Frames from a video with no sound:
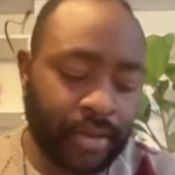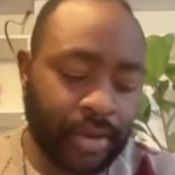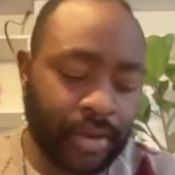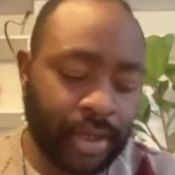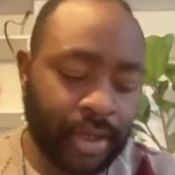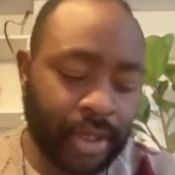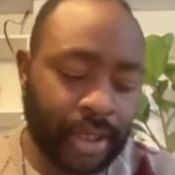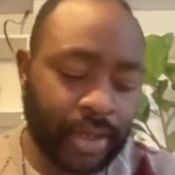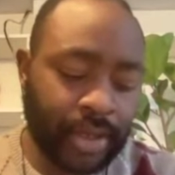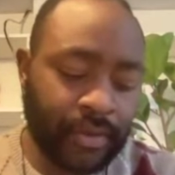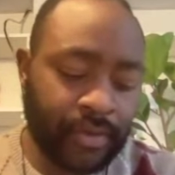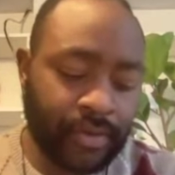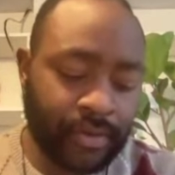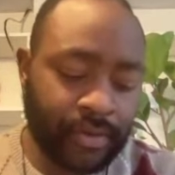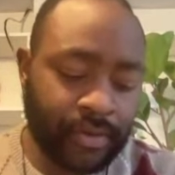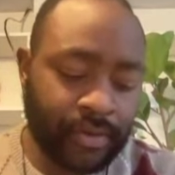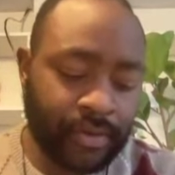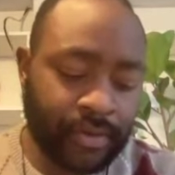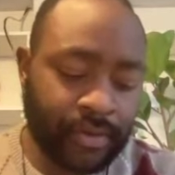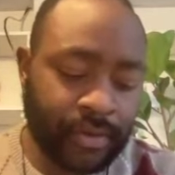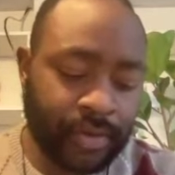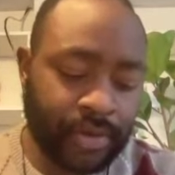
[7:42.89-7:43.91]
had
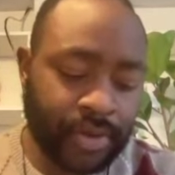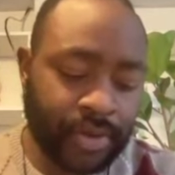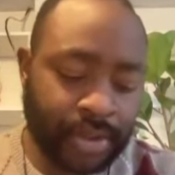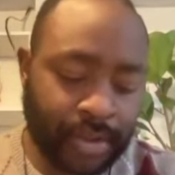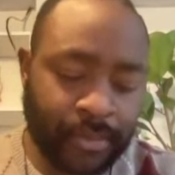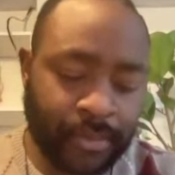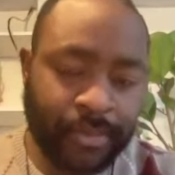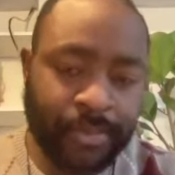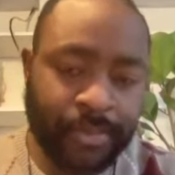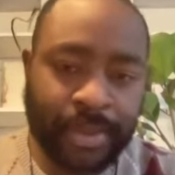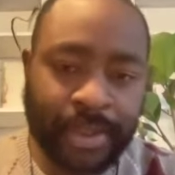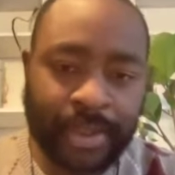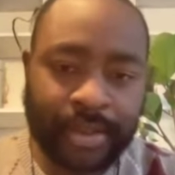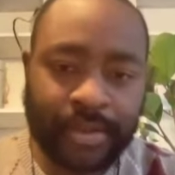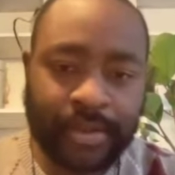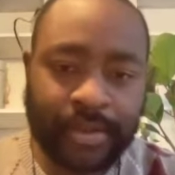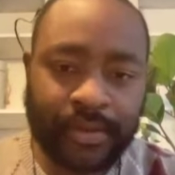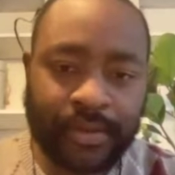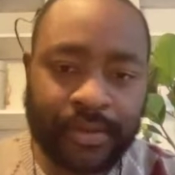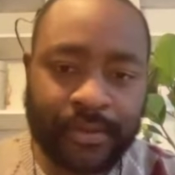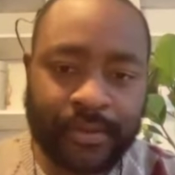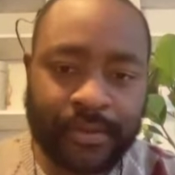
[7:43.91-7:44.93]
such an
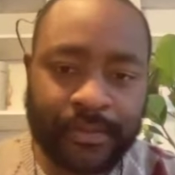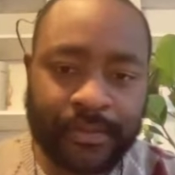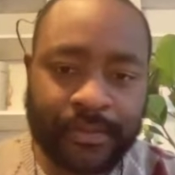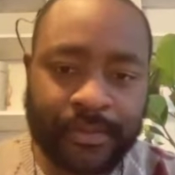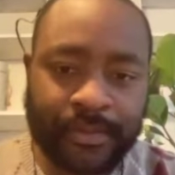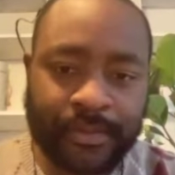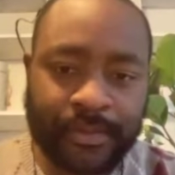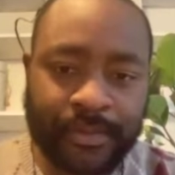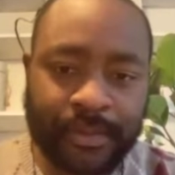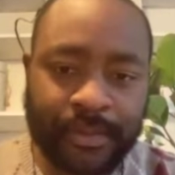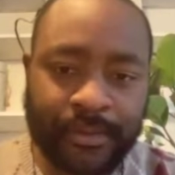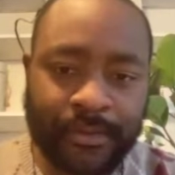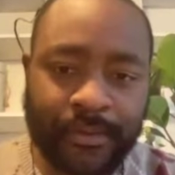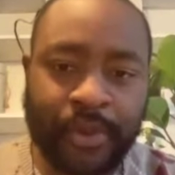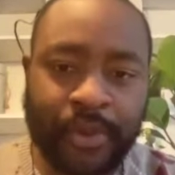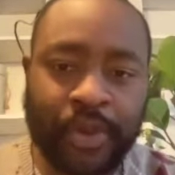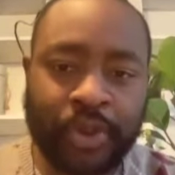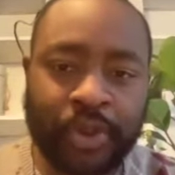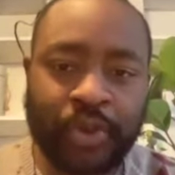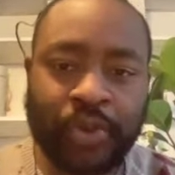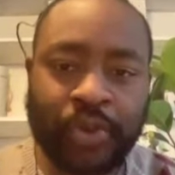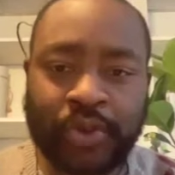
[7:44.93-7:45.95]
impact for
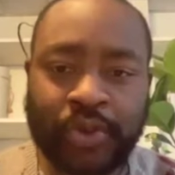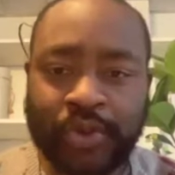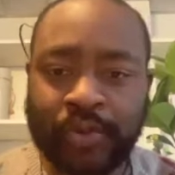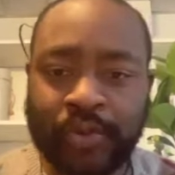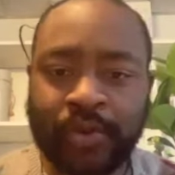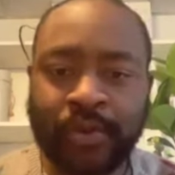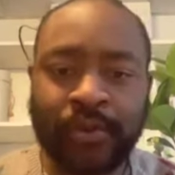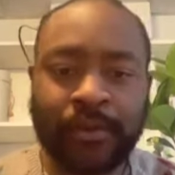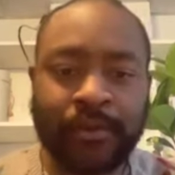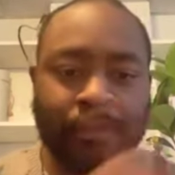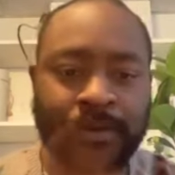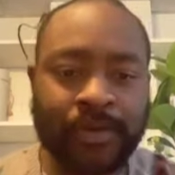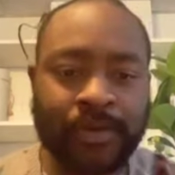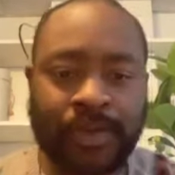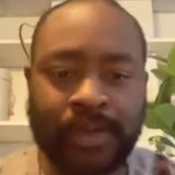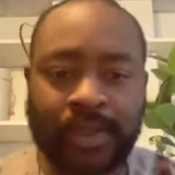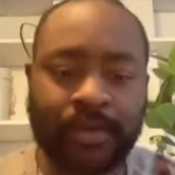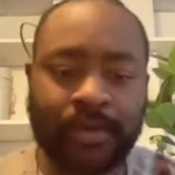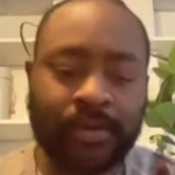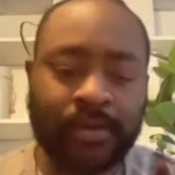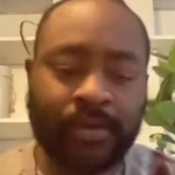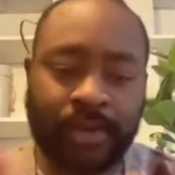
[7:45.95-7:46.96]
you to go full
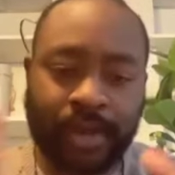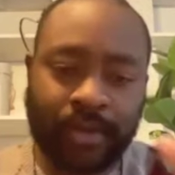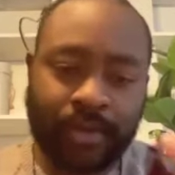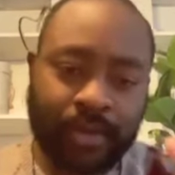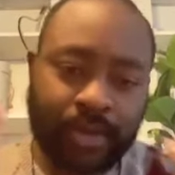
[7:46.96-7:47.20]
circle, right?